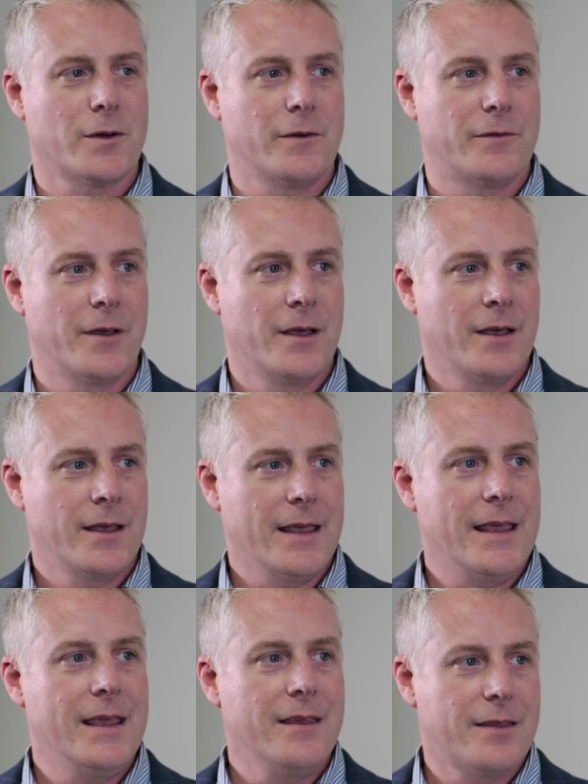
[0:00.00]
of
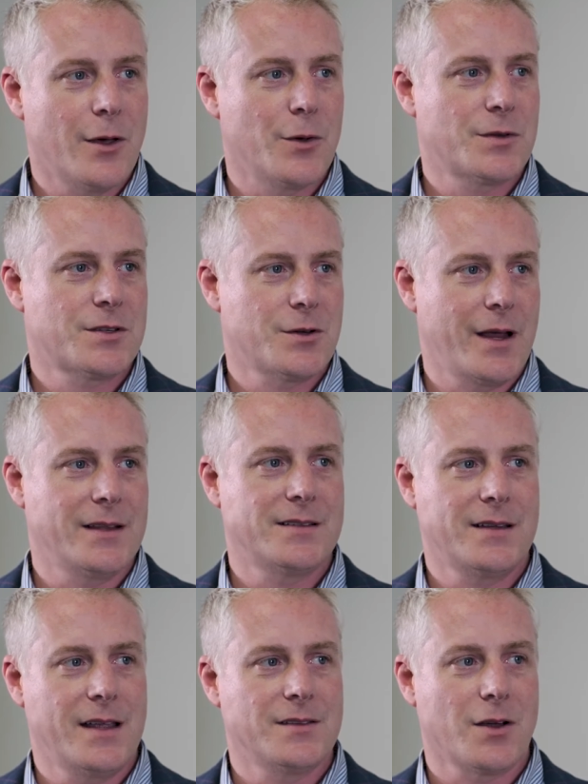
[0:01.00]
ethos
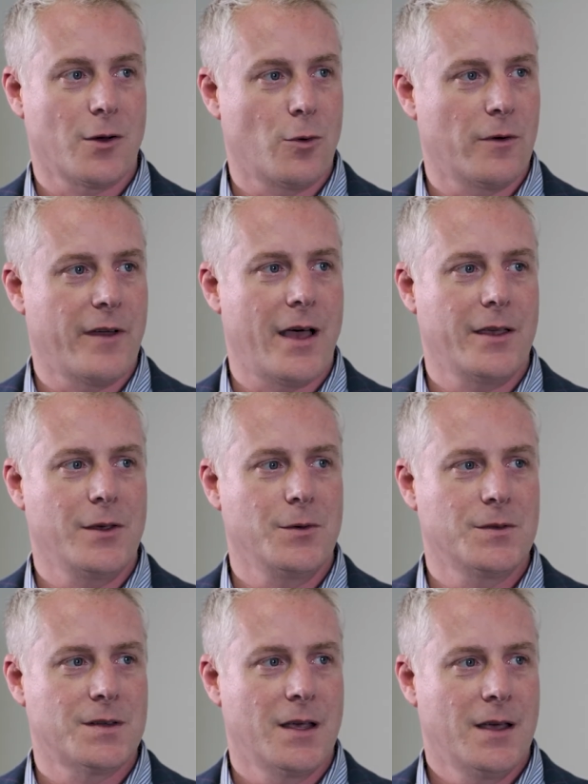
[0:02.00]
transcends our core
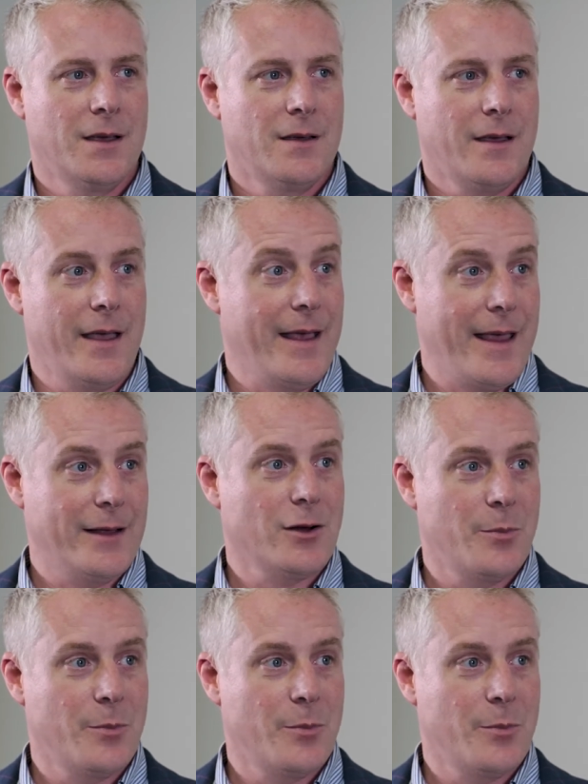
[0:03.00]
values and our